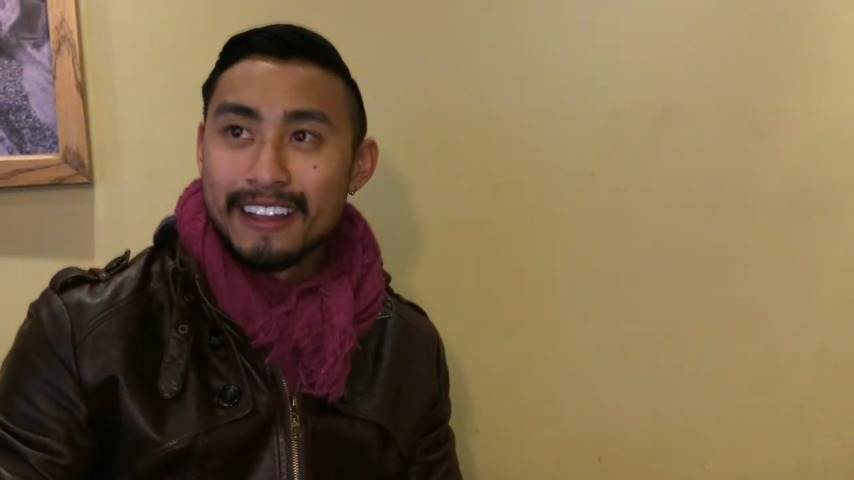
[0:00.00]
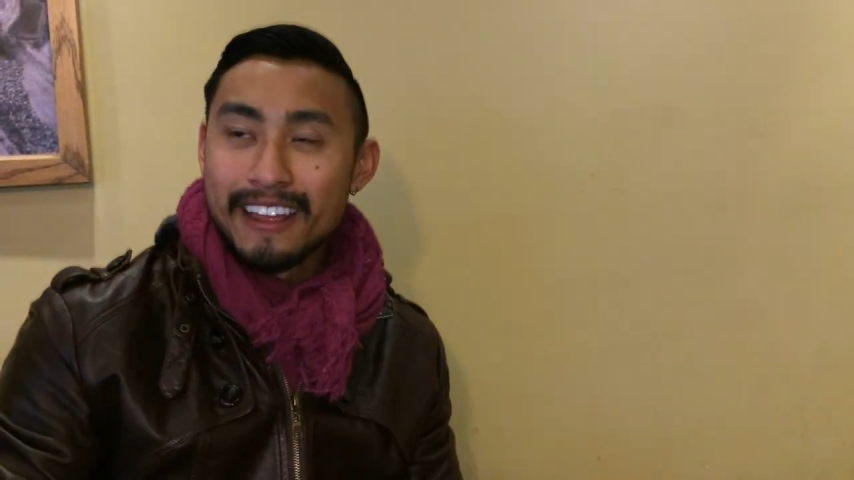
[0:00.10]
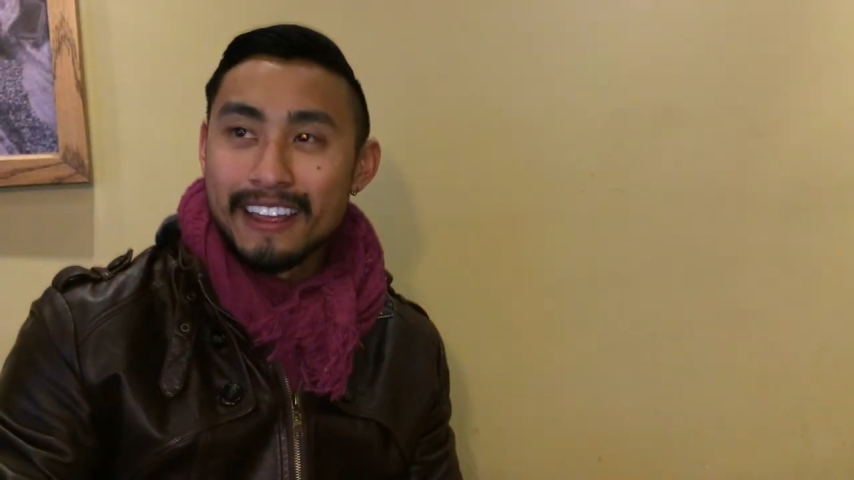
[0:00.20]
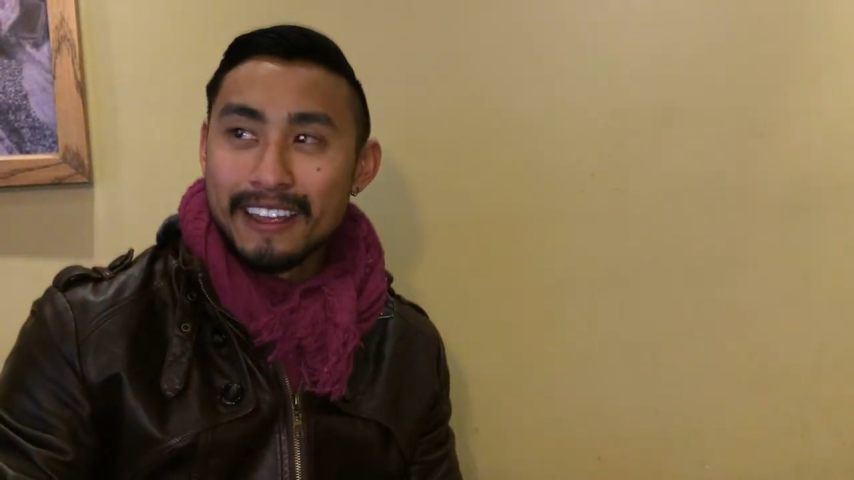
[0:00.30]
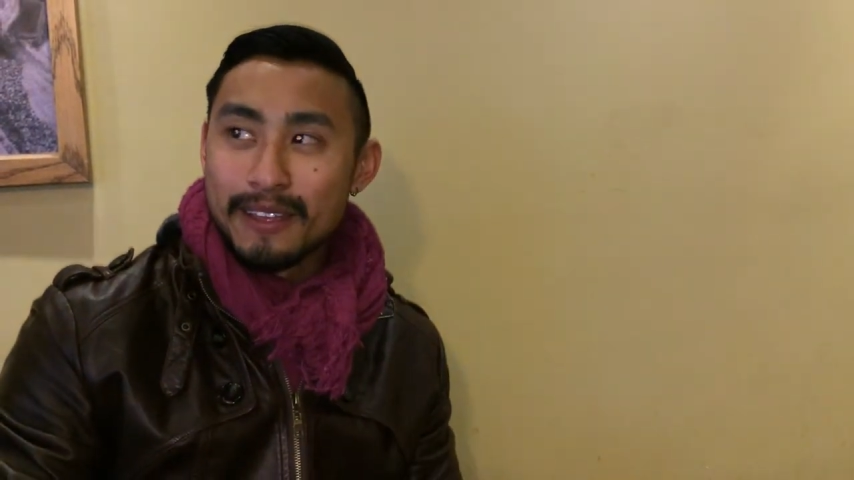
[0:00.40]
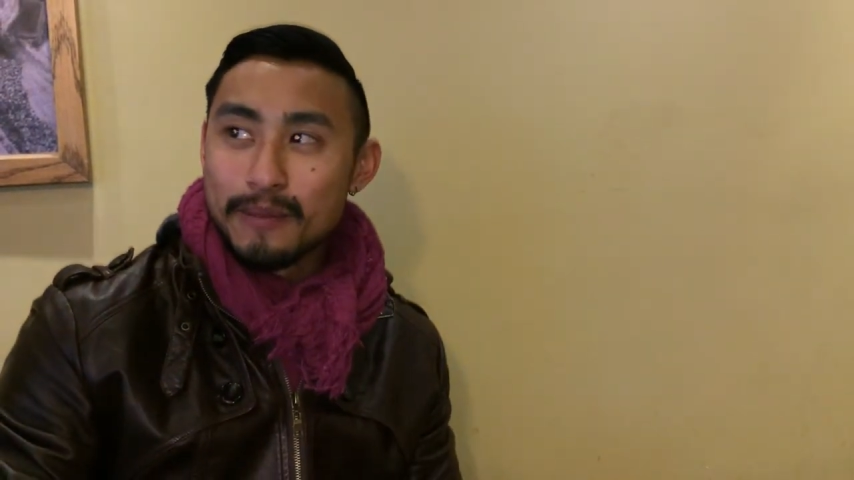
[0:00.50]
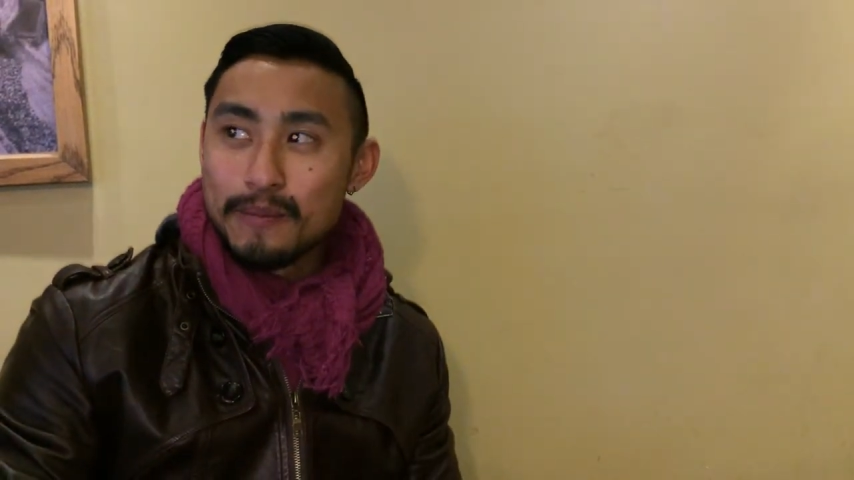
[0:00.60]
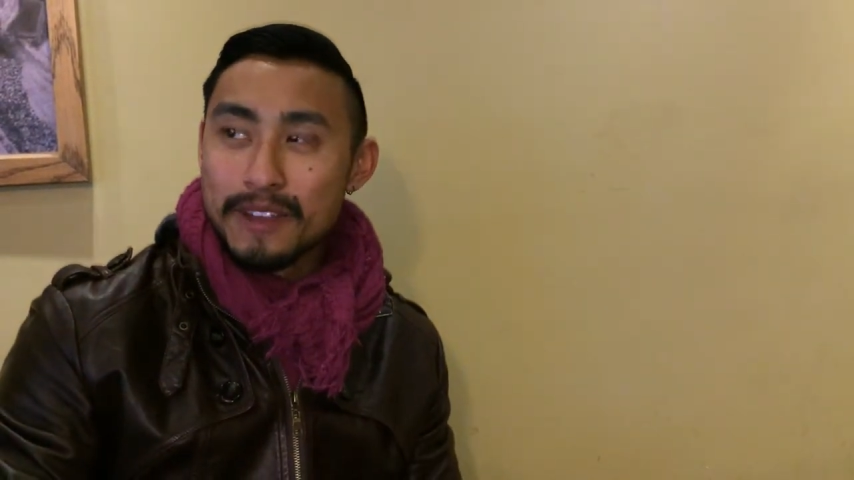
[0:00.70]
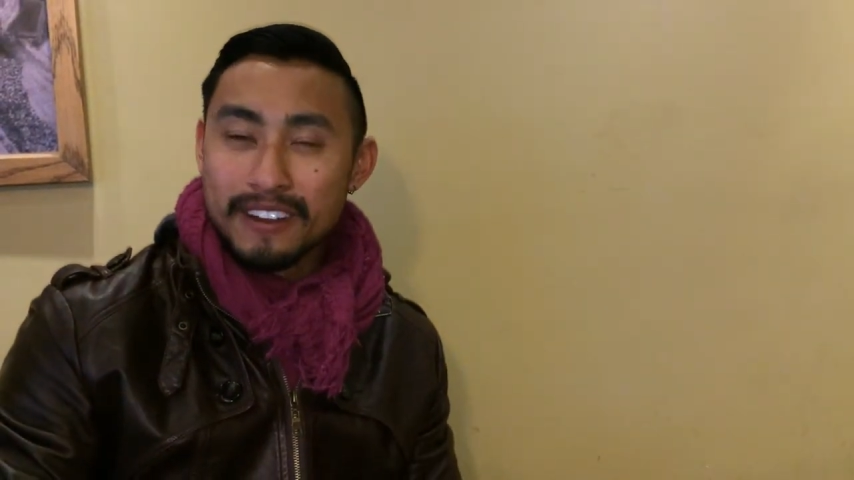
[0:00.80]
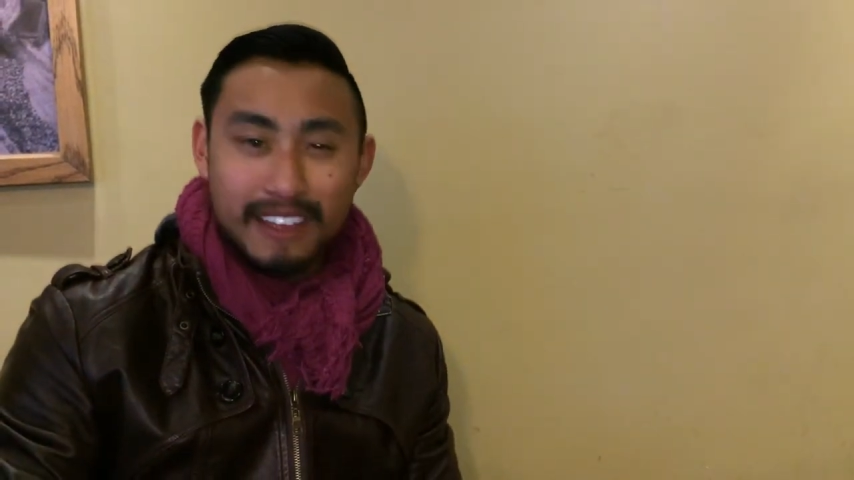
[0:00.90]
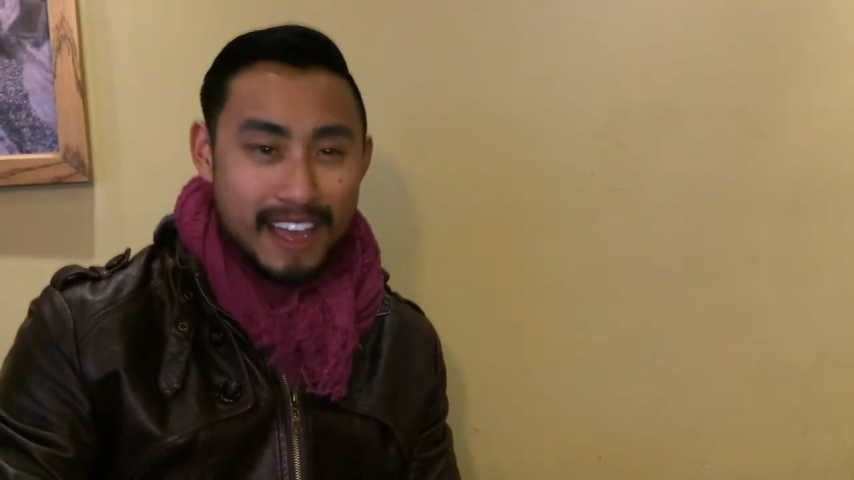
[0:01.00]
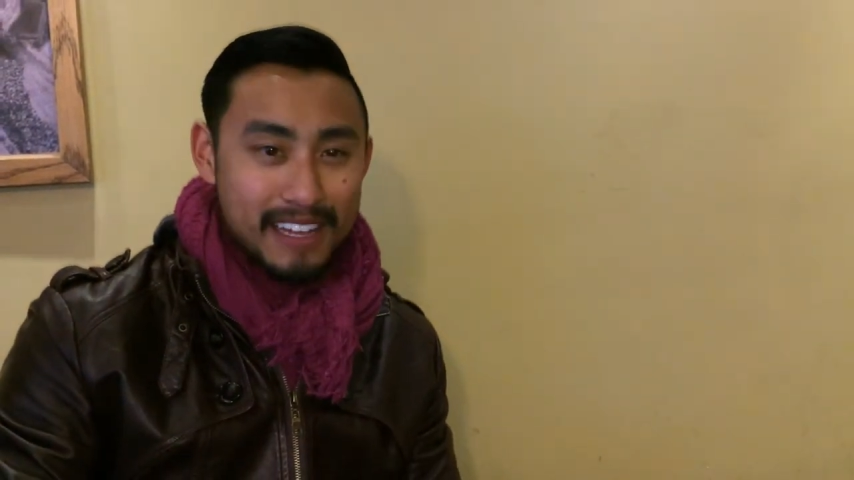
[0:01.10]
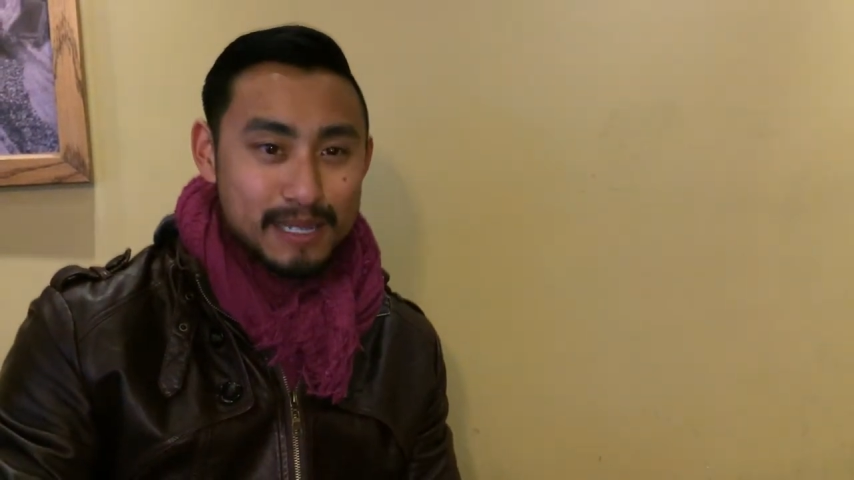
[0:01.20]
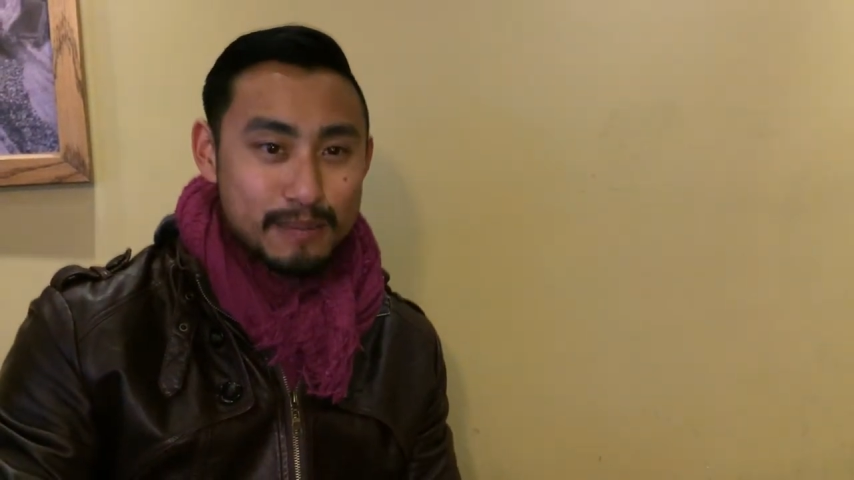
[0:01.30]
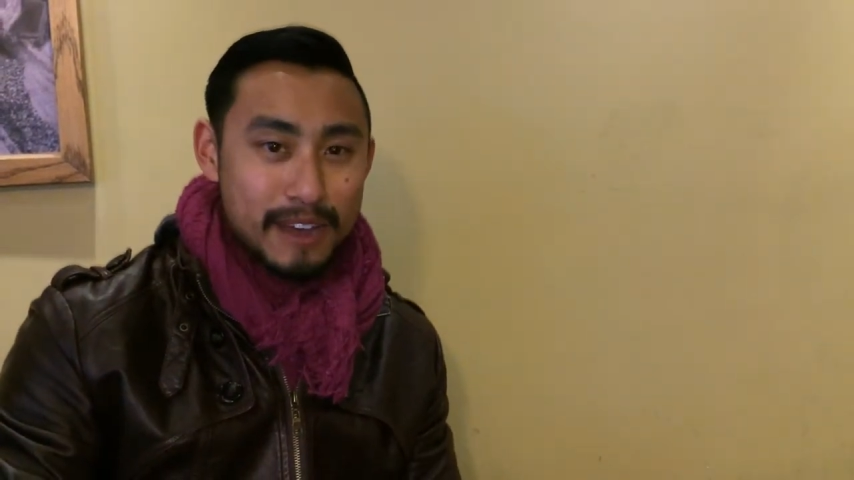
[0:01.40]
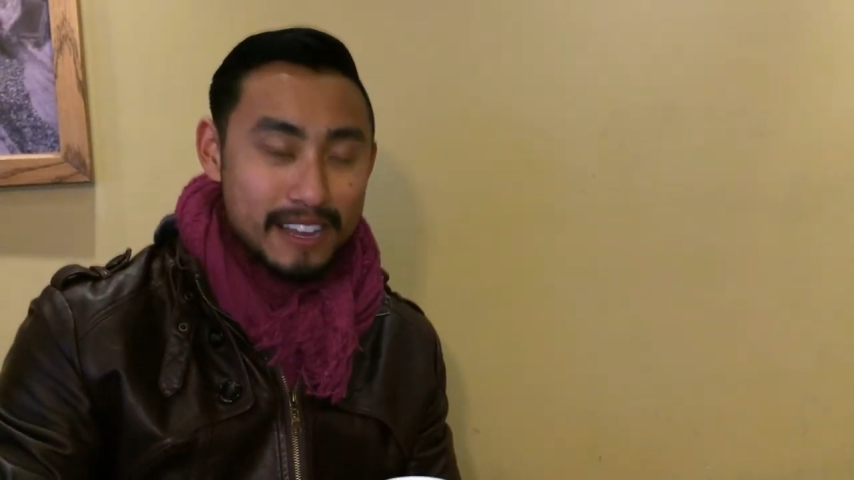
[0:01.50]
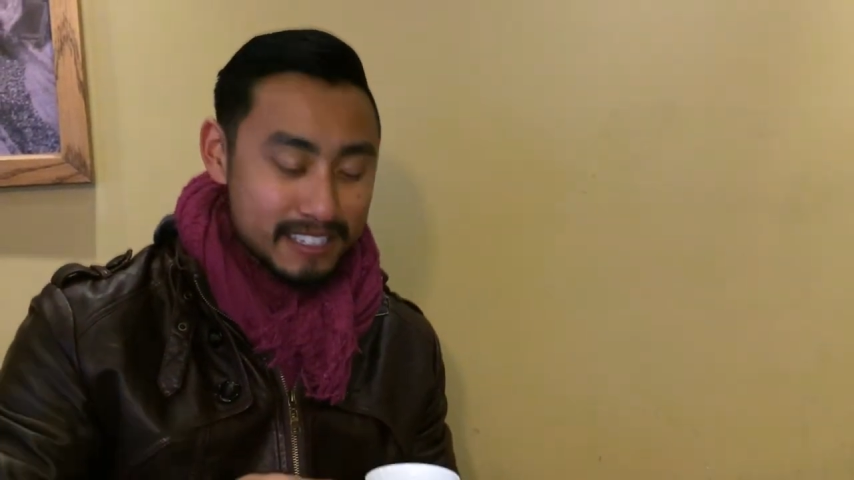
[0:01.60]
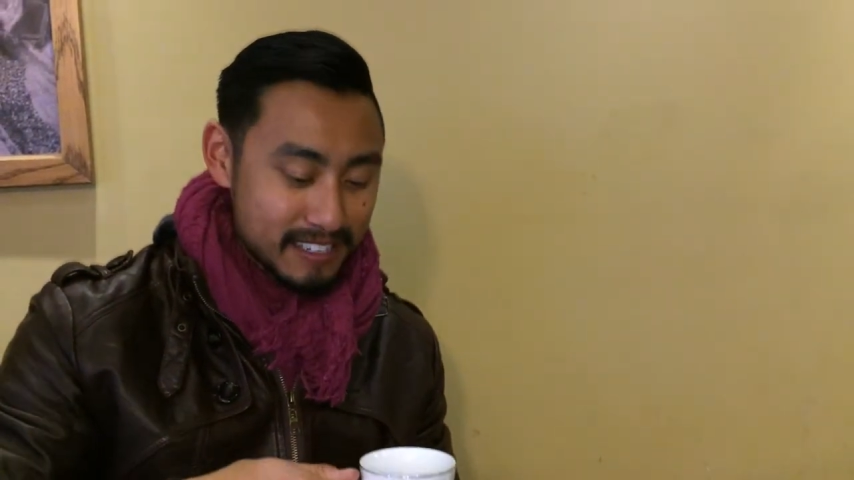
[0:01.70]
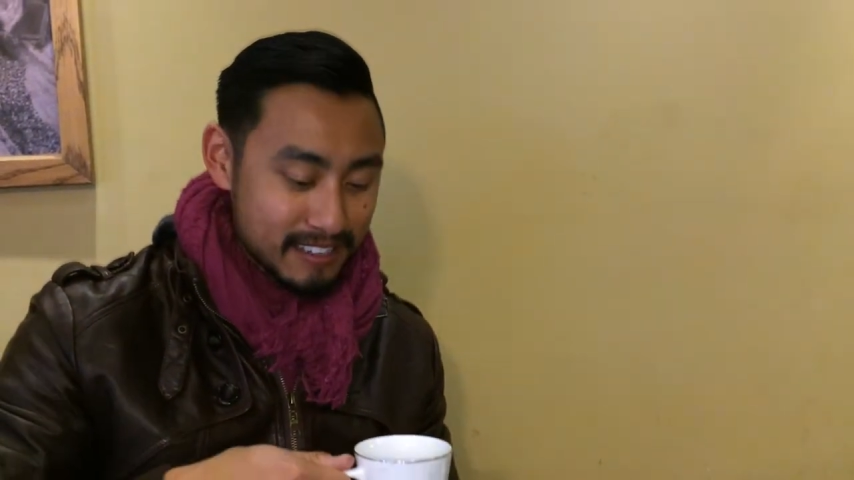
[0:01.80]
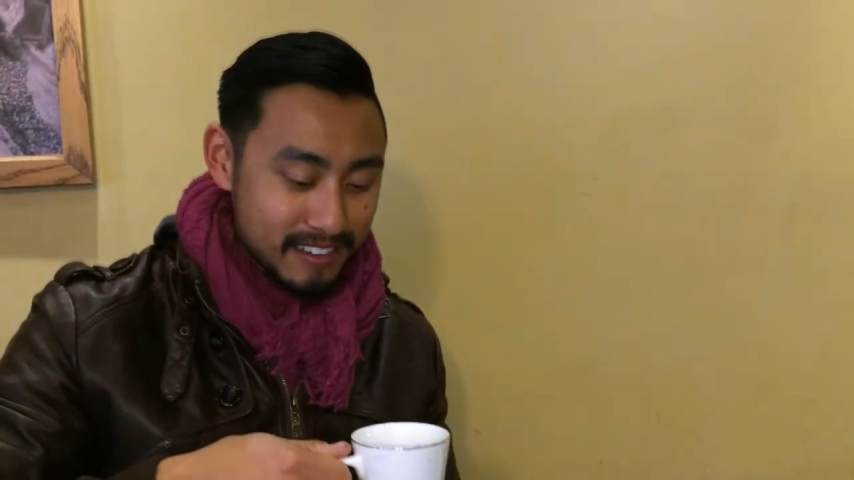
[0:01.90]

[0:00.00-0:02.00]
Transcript: a meerkat's butt.